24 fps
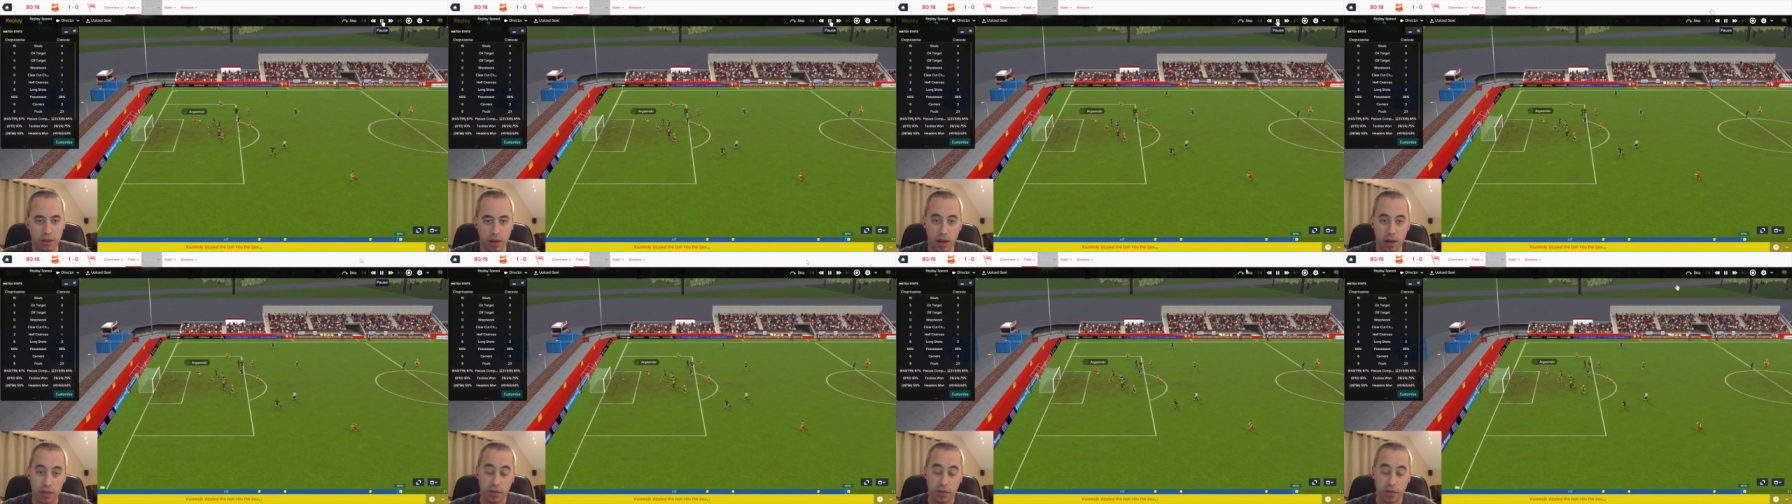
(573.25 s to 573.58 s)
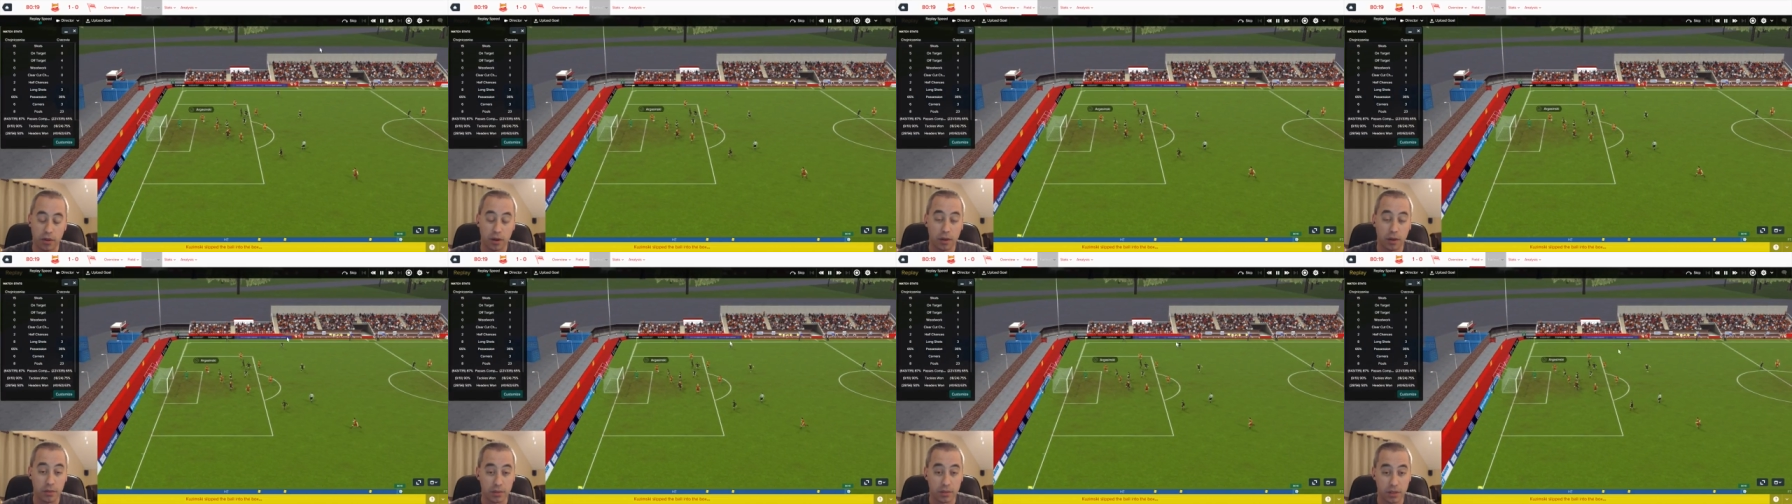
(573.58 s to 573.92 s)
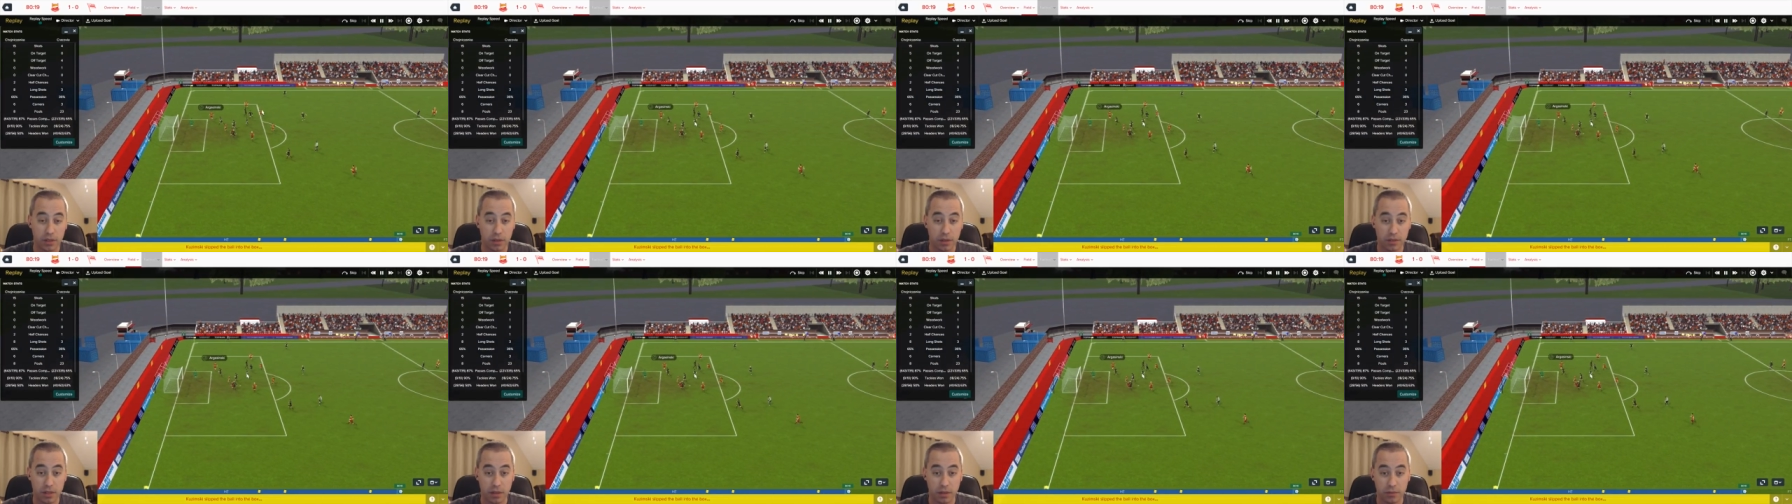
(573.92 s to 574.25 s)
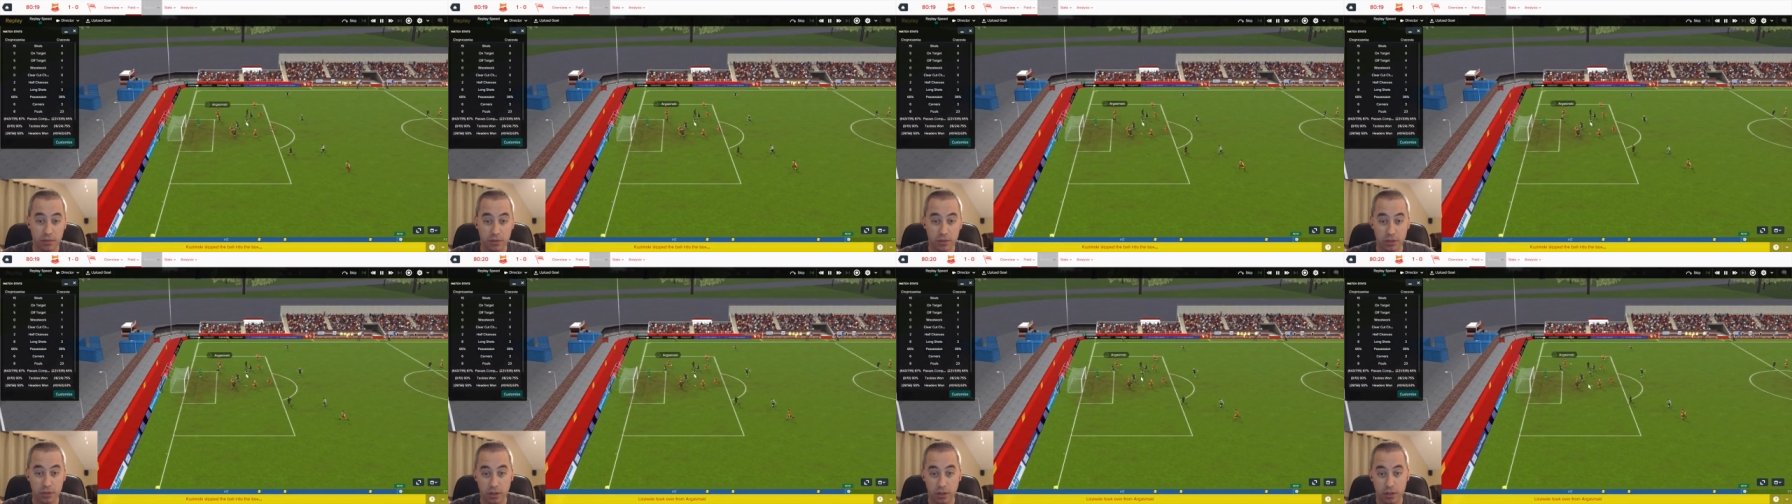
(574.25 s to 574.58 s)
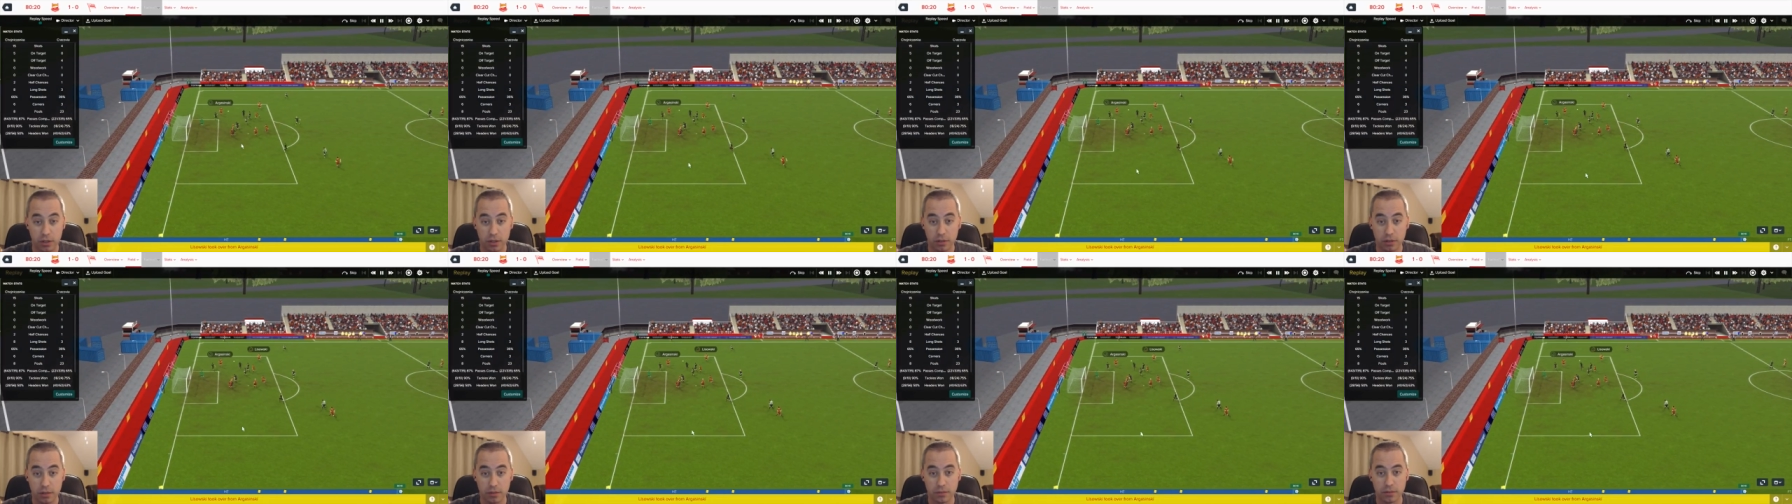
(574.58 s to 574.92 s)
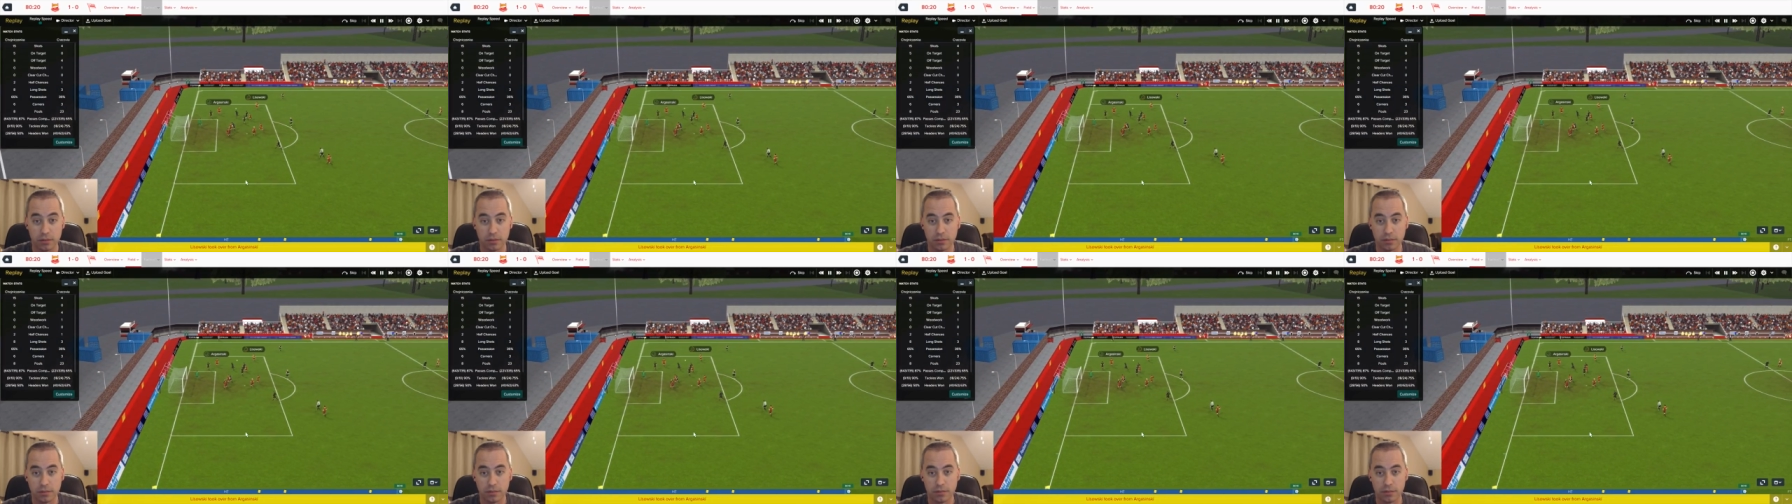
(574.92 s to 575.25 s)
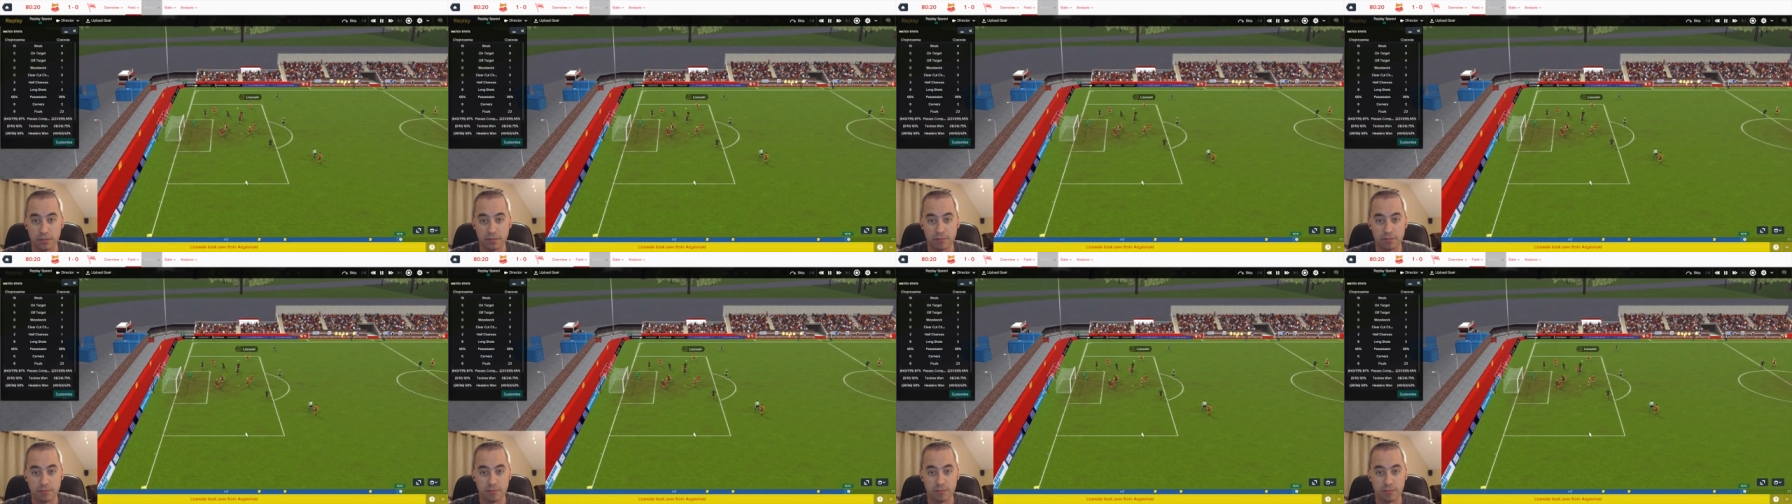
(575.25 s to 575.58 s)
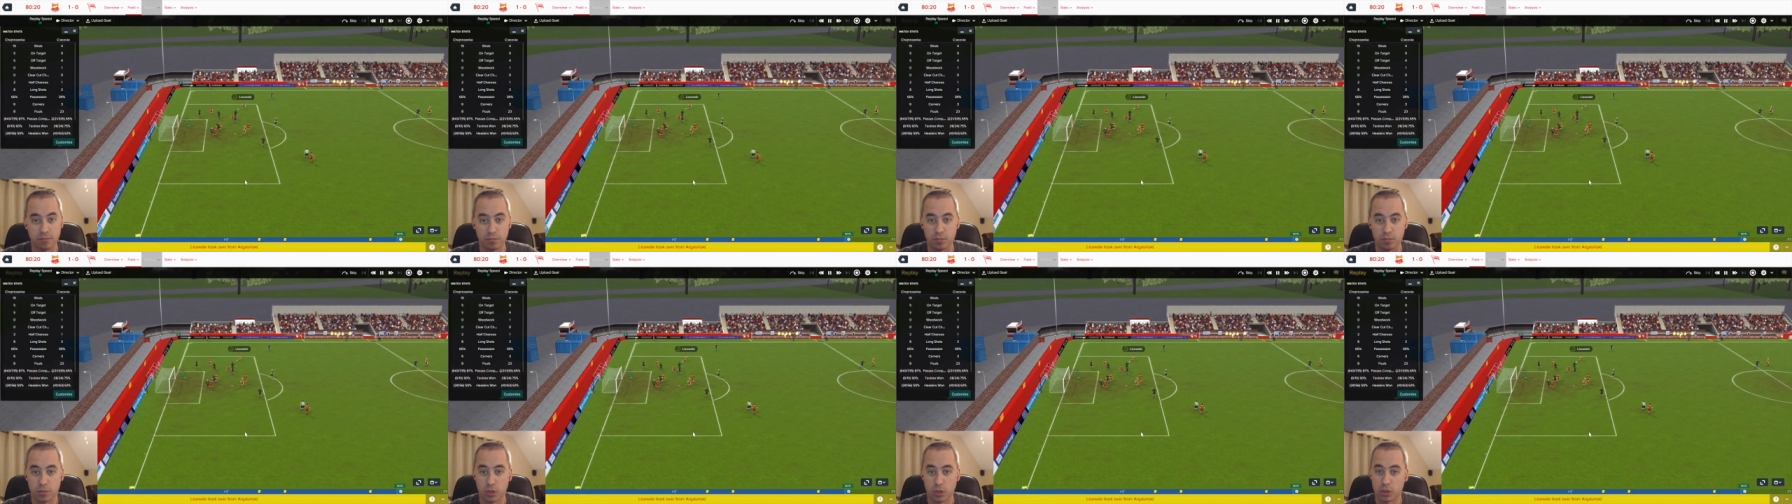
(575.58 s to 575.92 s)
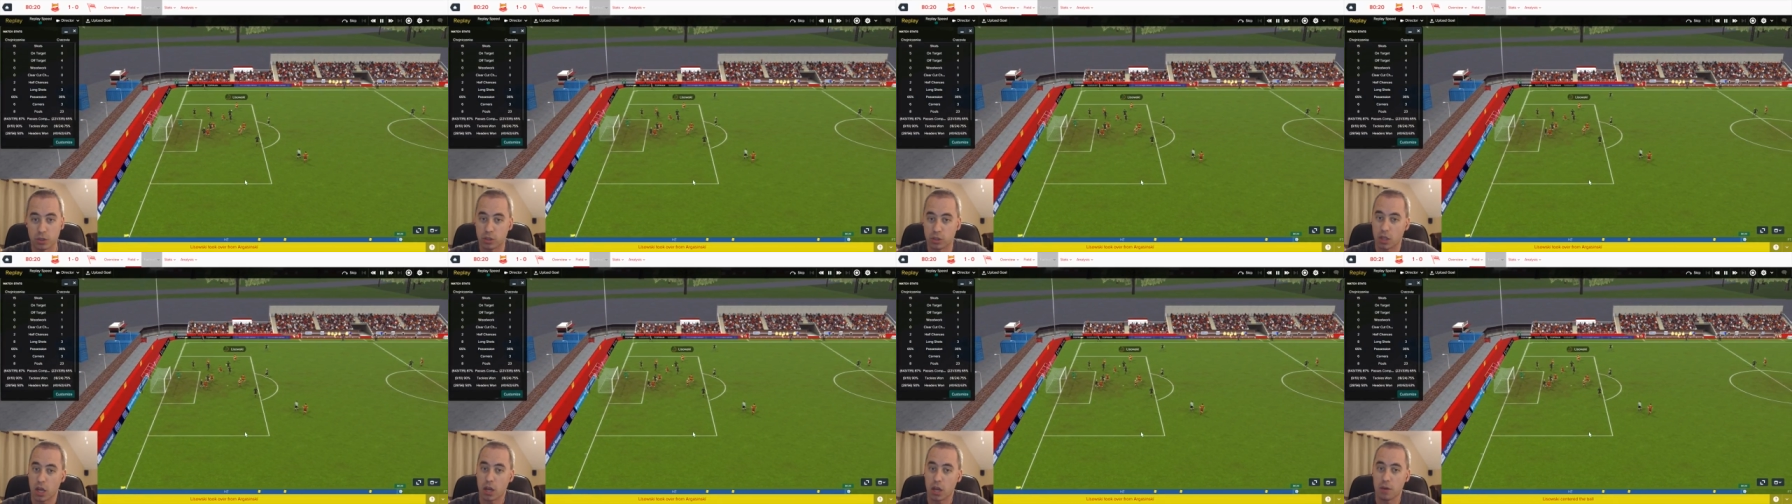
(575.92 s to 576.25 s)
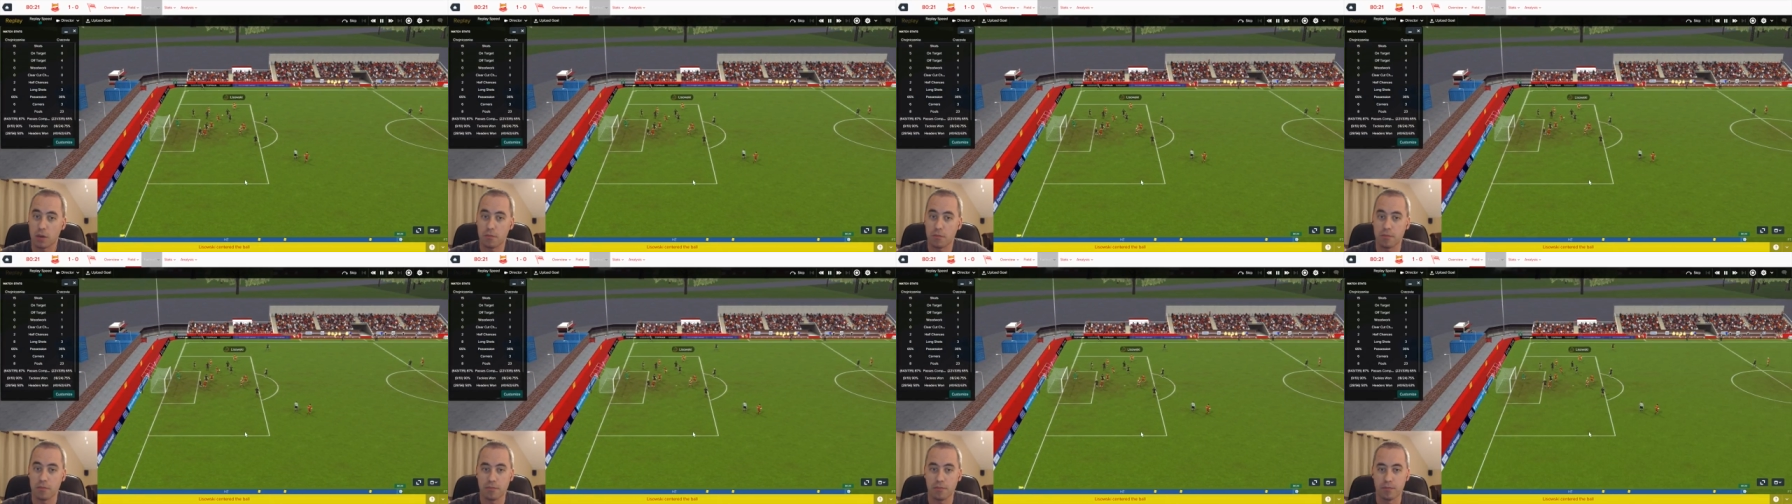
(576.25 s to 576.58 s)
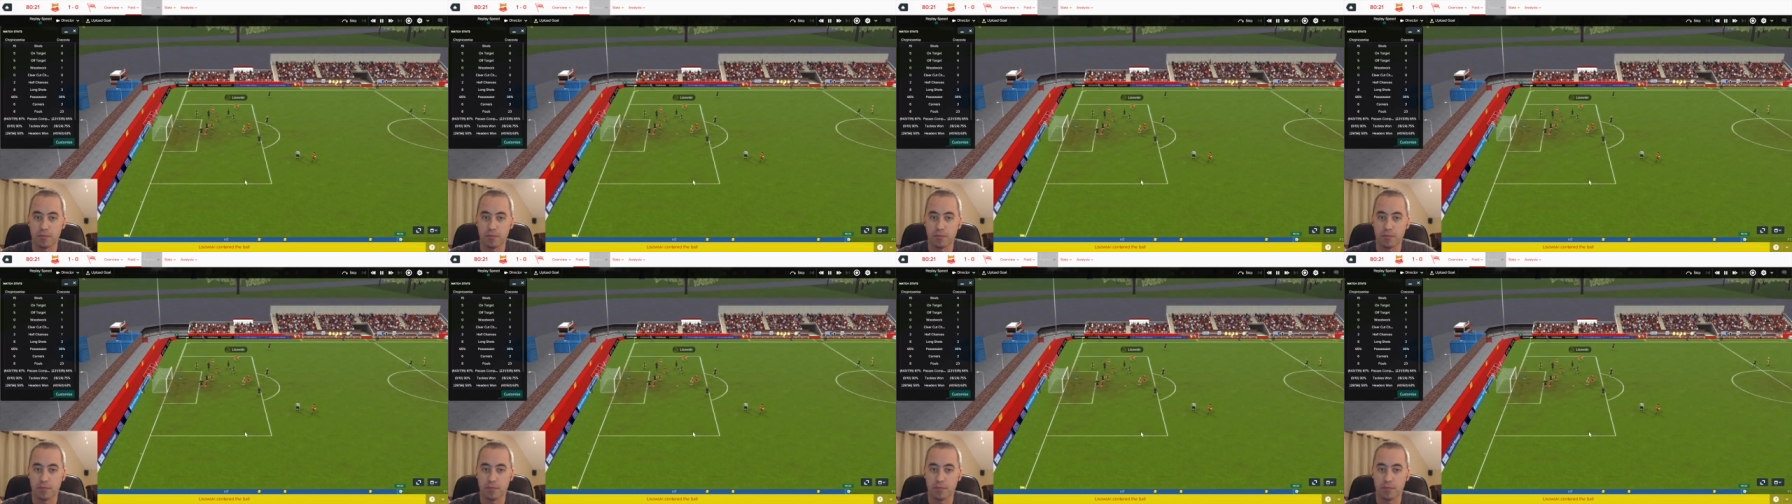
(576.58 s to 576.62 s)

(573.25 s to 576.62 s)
I thought he was offside for sure. Just saying.